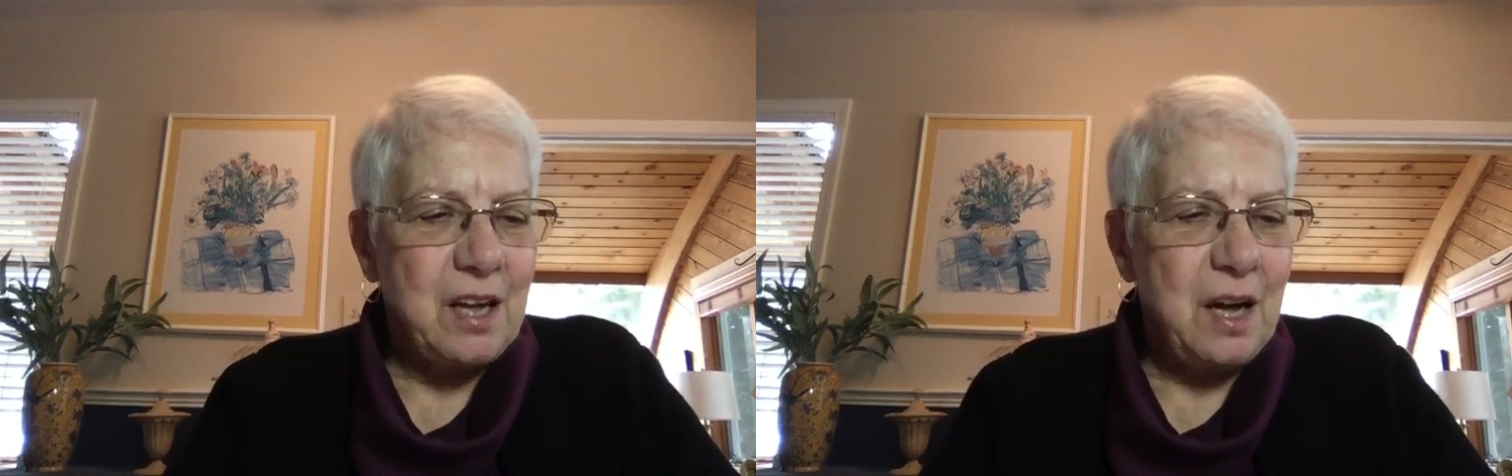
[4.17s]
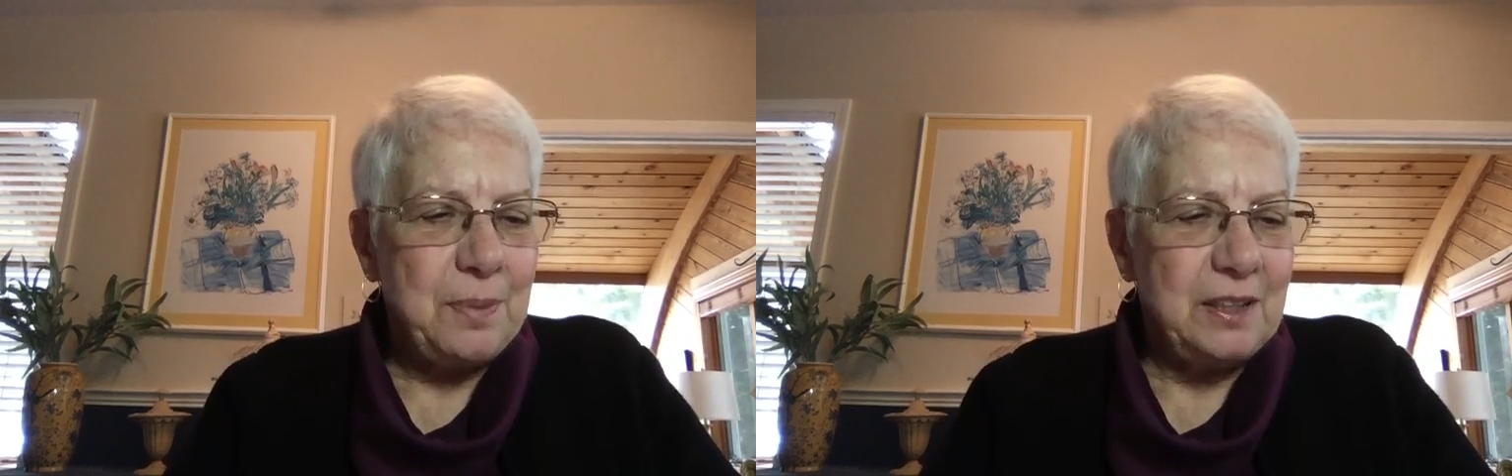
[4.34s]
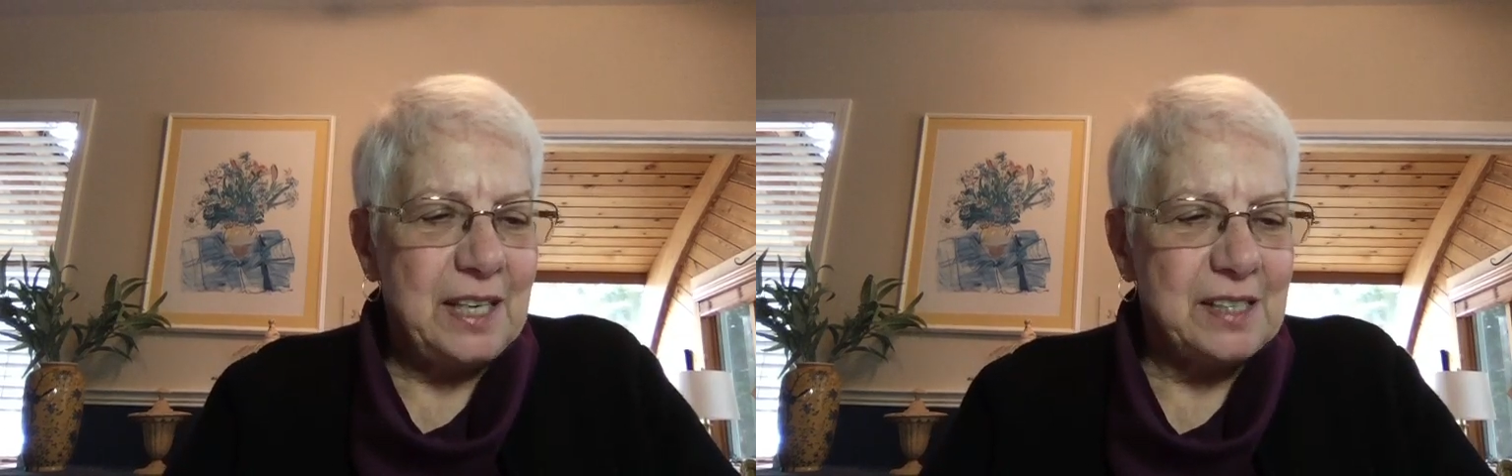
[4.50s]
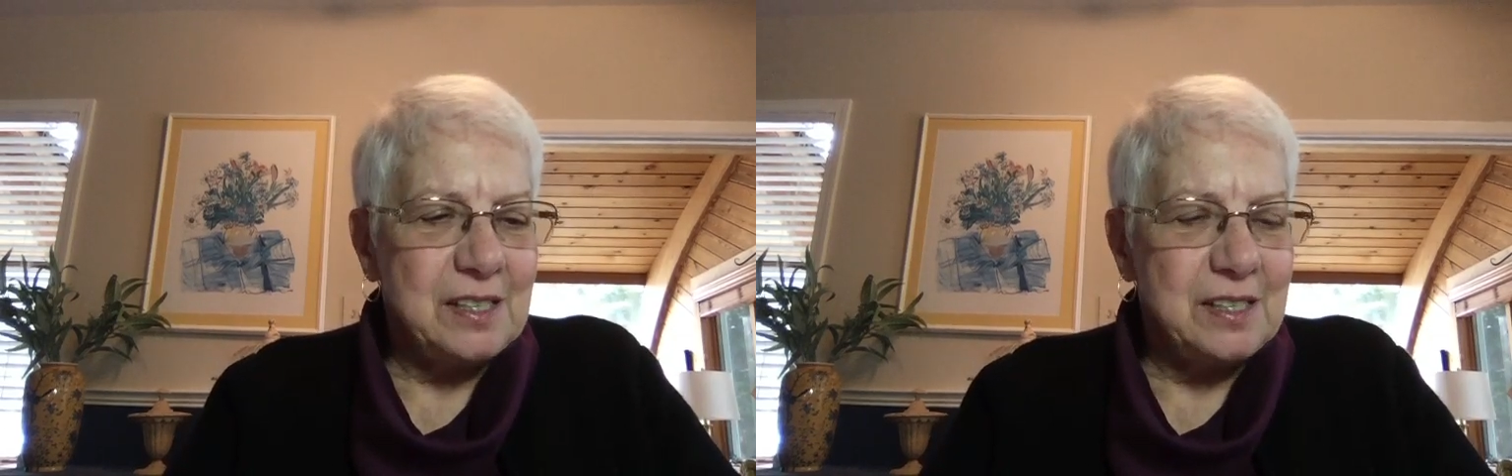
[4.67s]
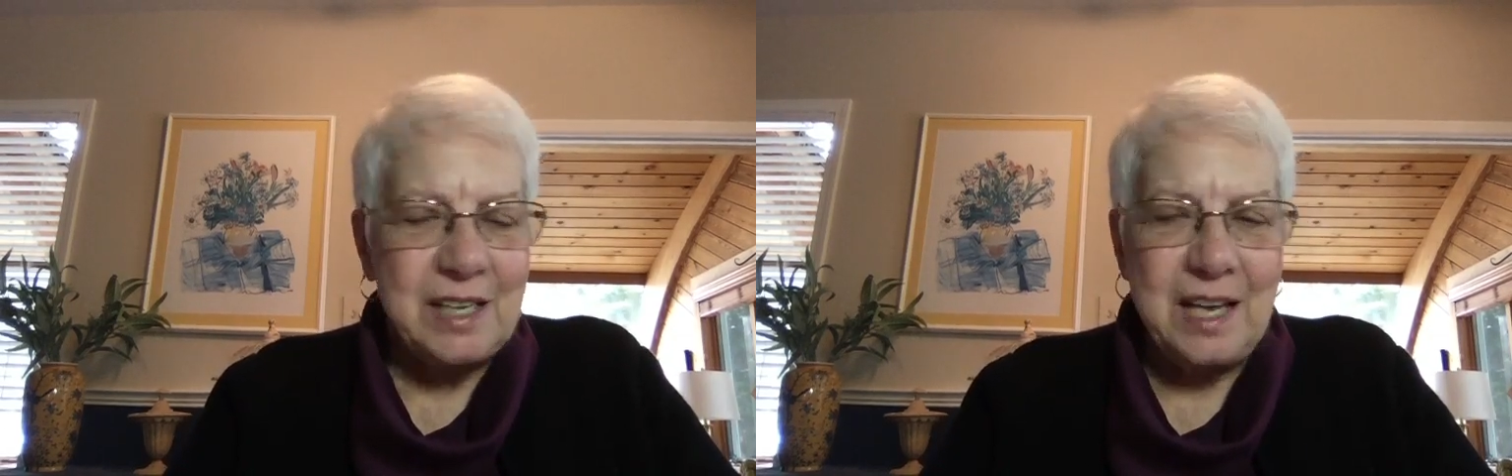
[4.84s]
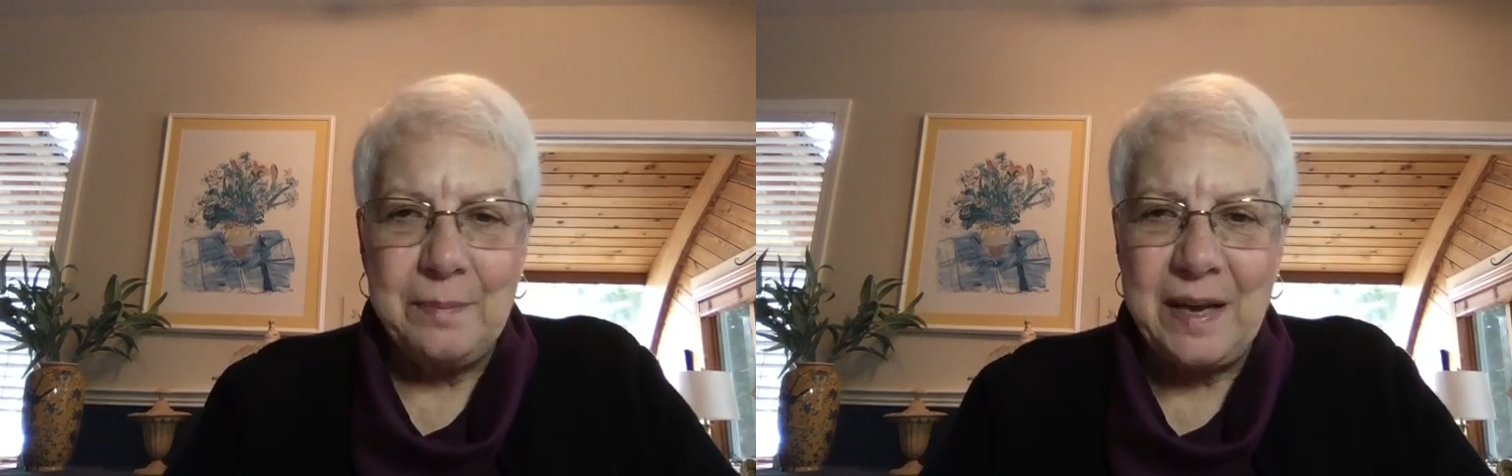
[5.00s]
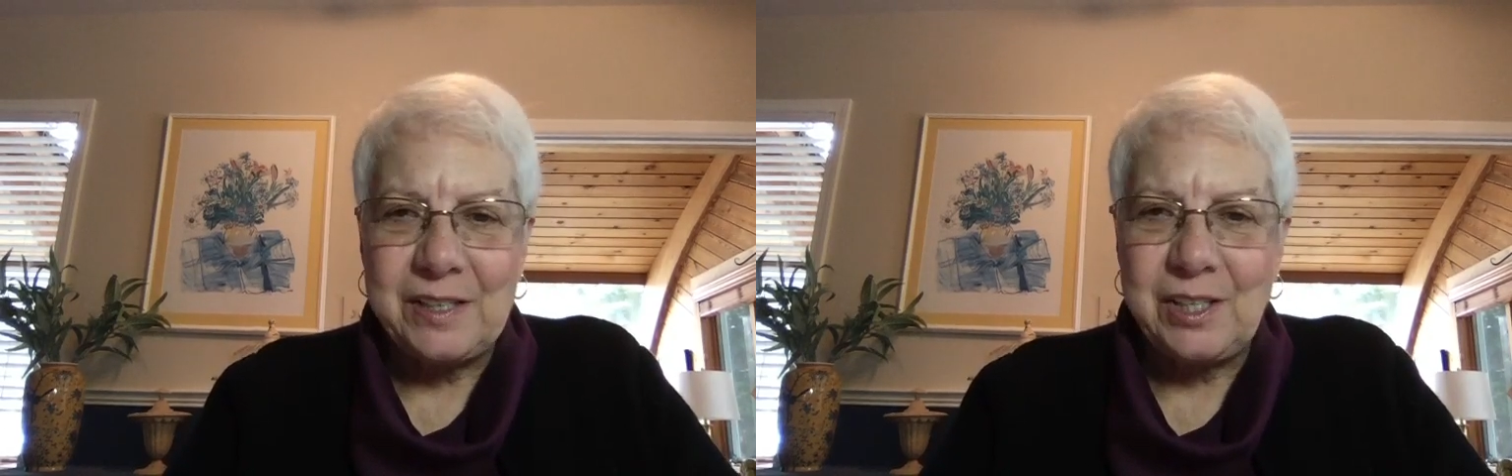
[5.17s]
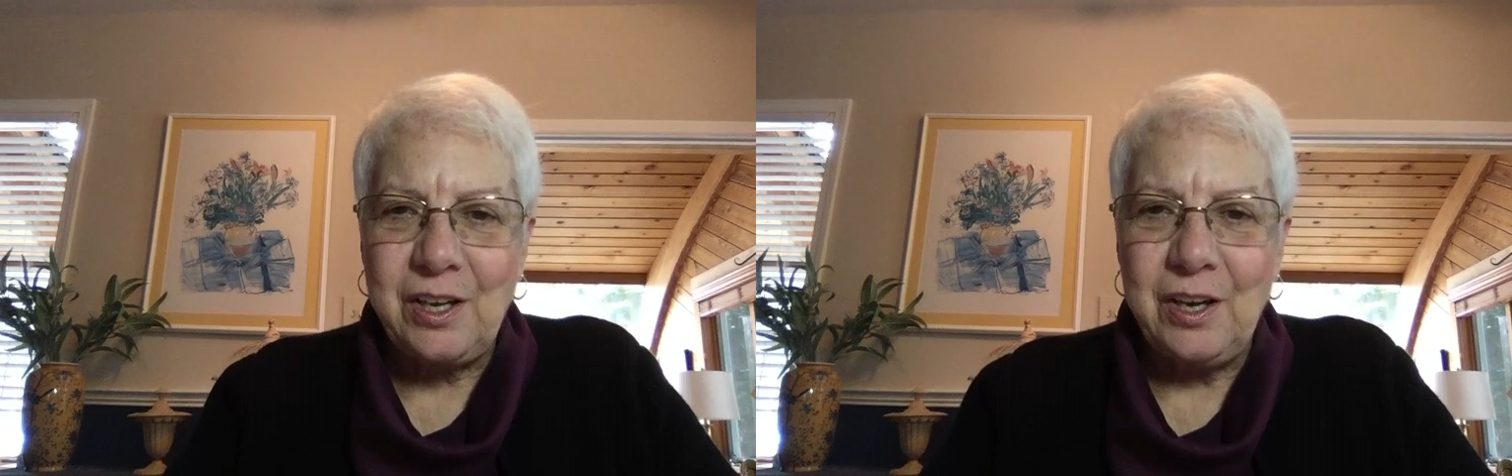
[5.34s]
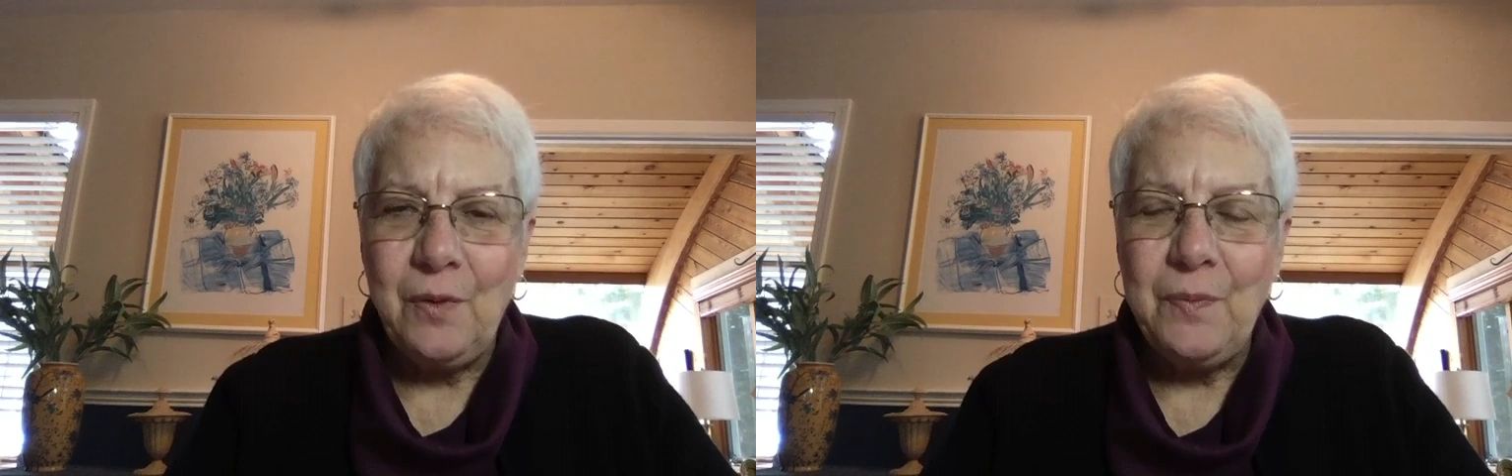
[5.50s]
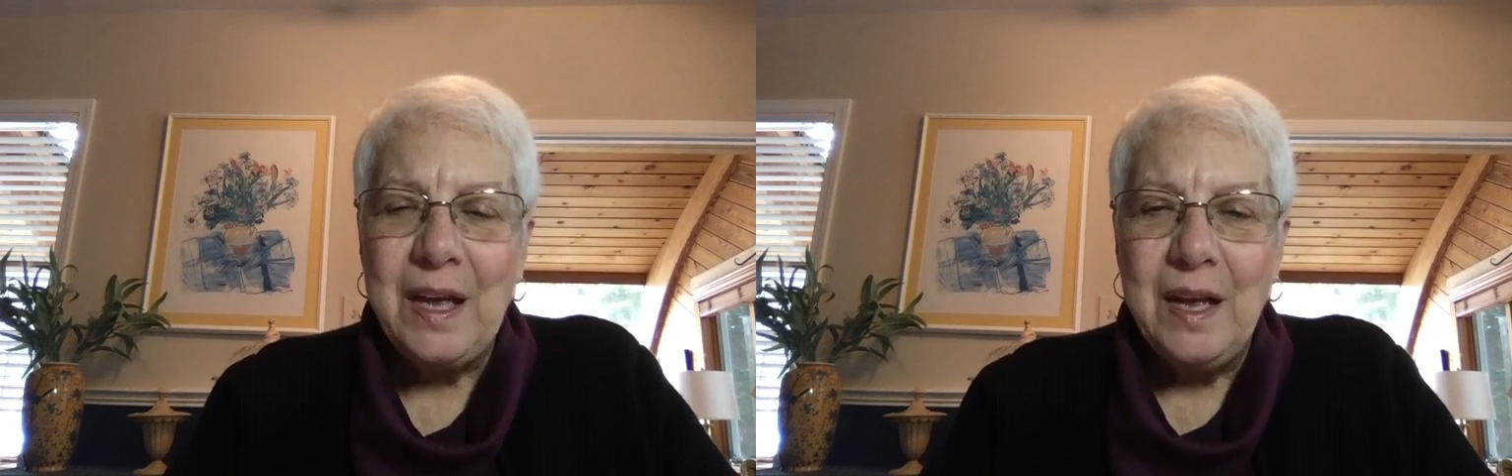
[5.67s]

couple of lessons on Mexico,